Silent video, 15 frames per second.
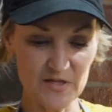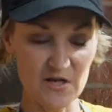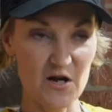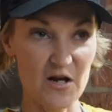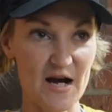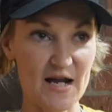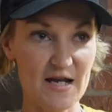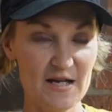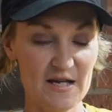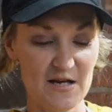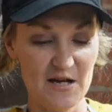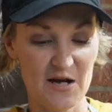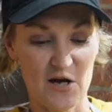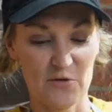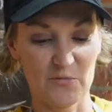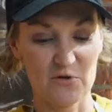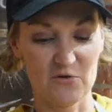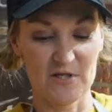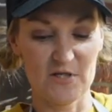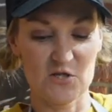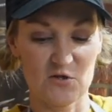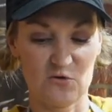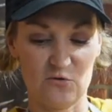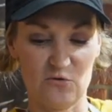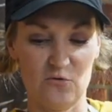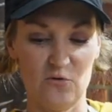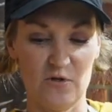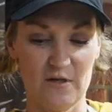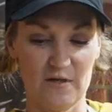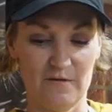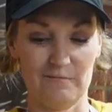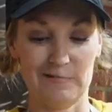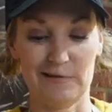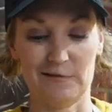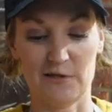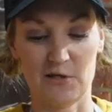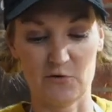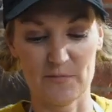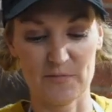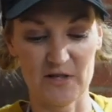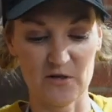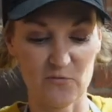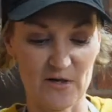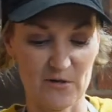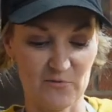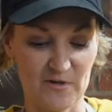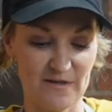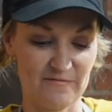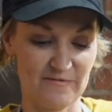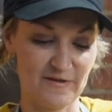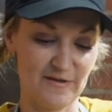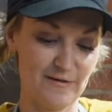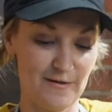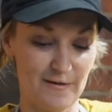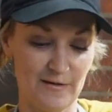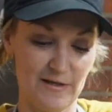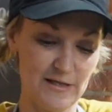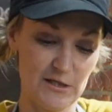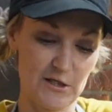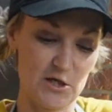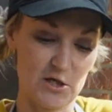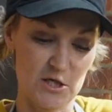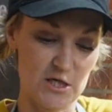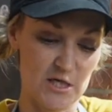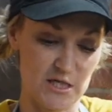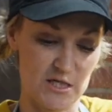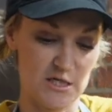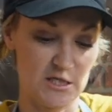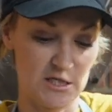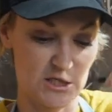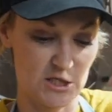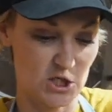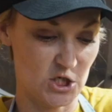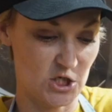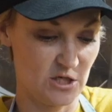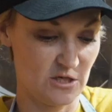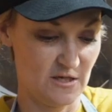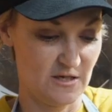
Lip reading: All right, I'm going to, well, no, I'm going to want one for a garnish.